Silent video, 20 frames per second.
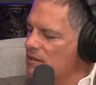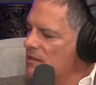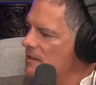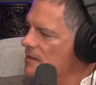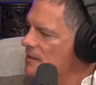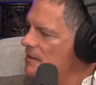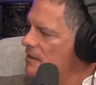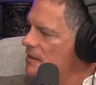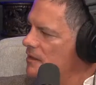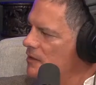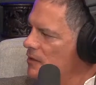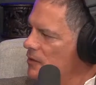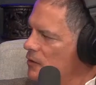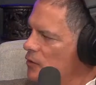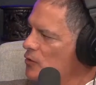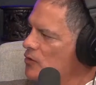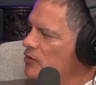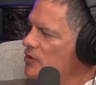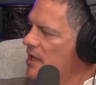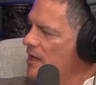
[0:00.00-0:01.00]
is the
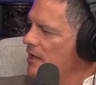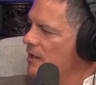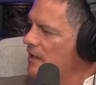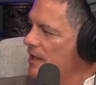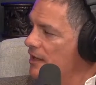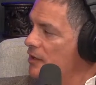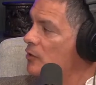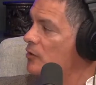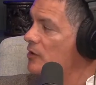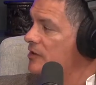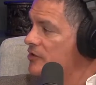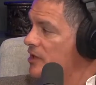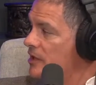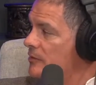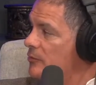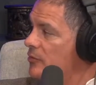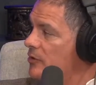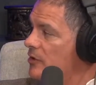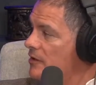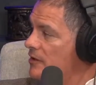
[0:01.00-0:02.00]
news channel echo
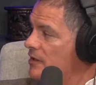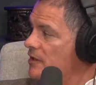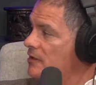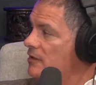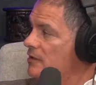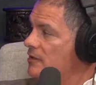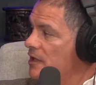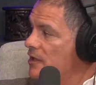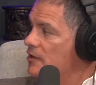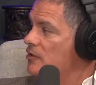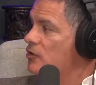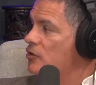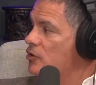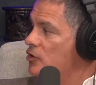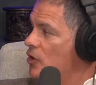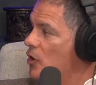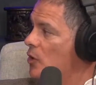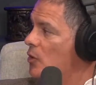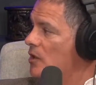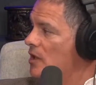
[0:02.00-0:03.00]
chamber that doesn't
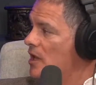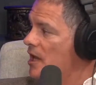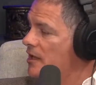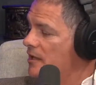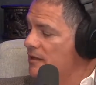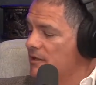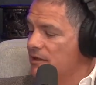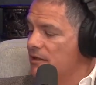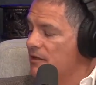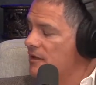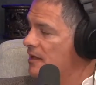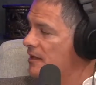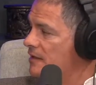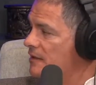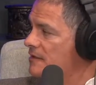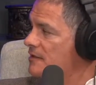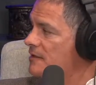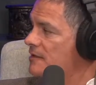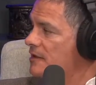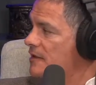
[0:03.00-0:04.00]
show a lot of the
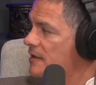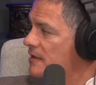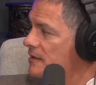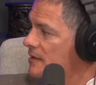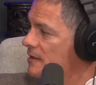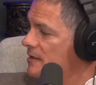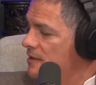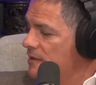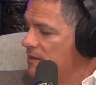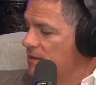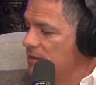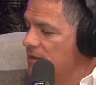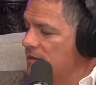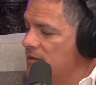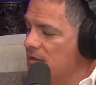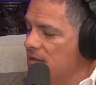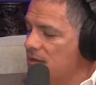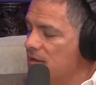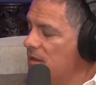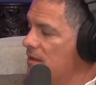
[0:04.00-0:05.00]
things that
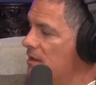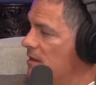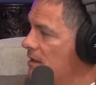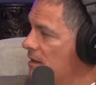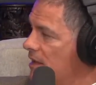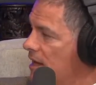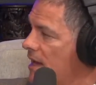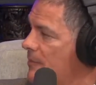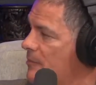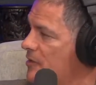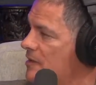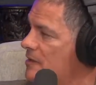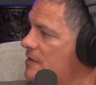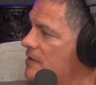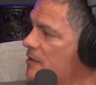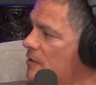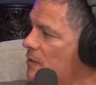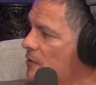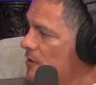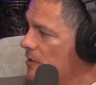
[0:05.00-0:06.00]
happen.
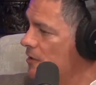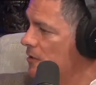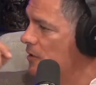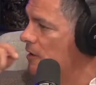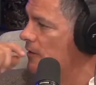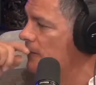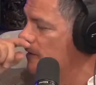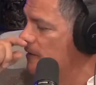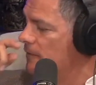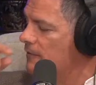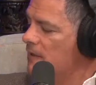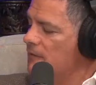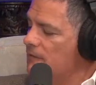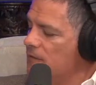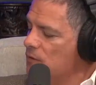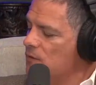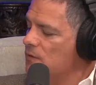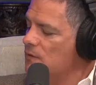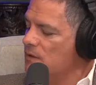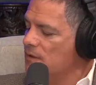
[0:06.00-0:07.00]
So if
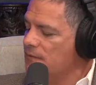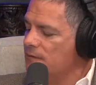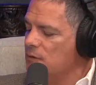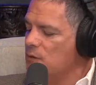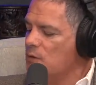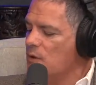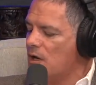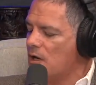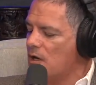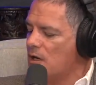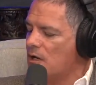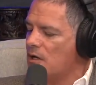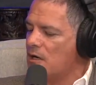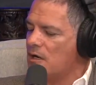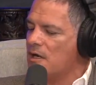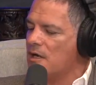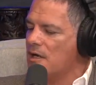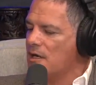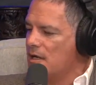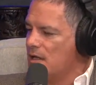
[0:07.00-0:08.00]
you
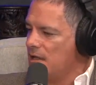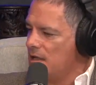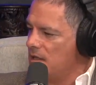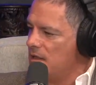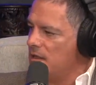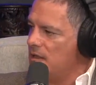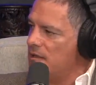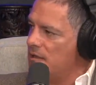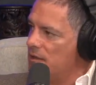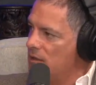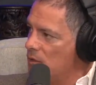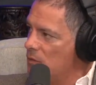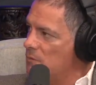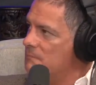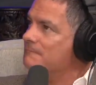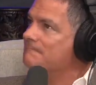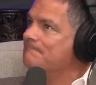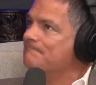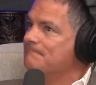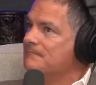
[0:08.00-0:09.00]
are
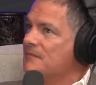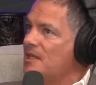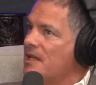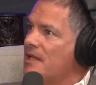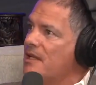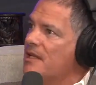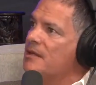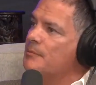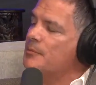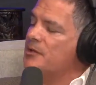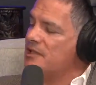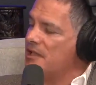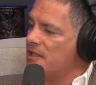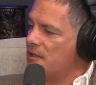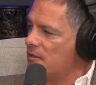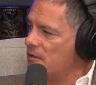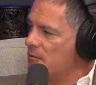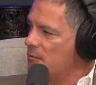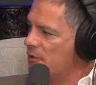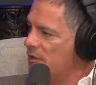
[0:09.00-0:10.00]
in a
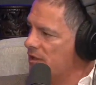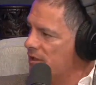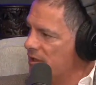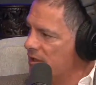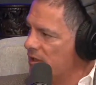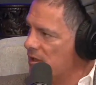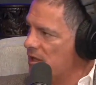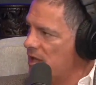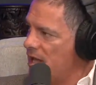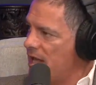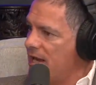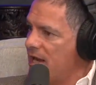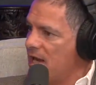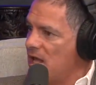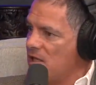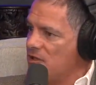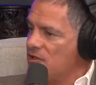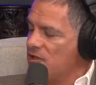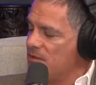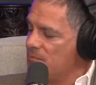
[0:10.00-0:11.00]
particular political
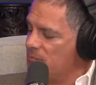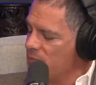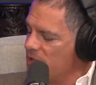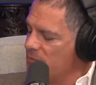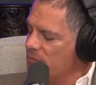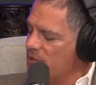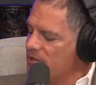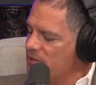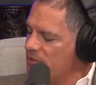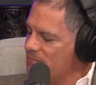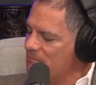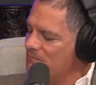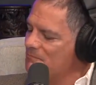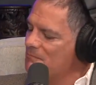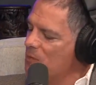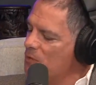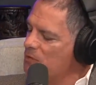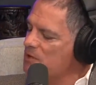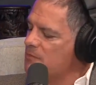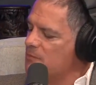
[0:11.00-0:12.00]
ideology, pretty much
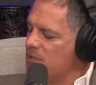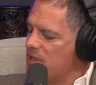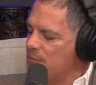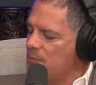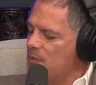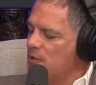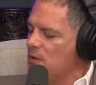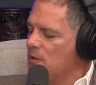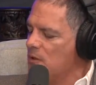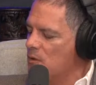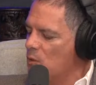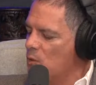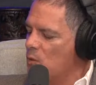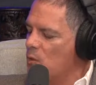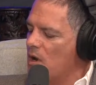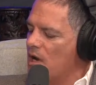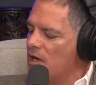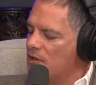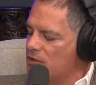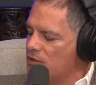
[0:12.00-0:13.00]
most people
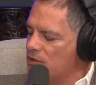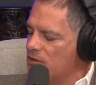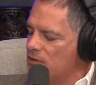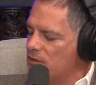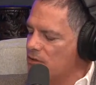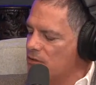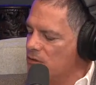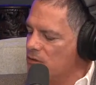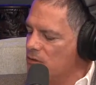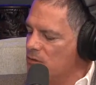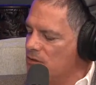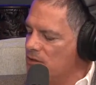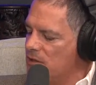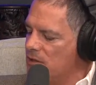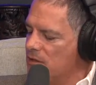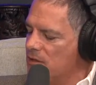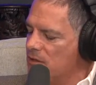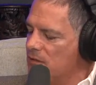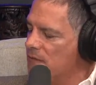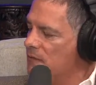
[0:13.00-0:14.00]
watch news
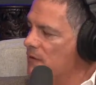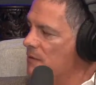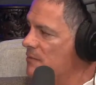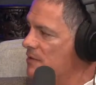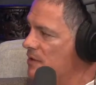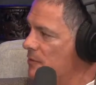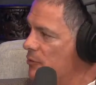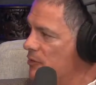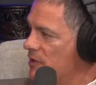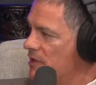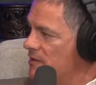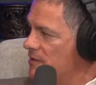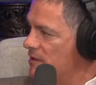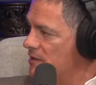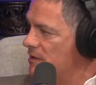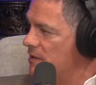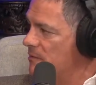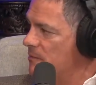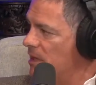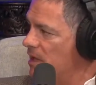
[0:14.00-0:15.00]
that confirms their
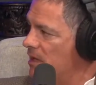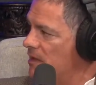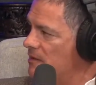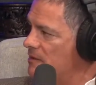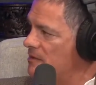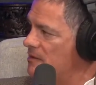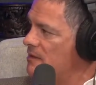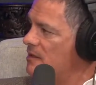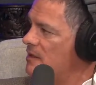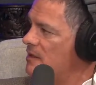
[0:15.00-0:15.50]
pre-existing bias,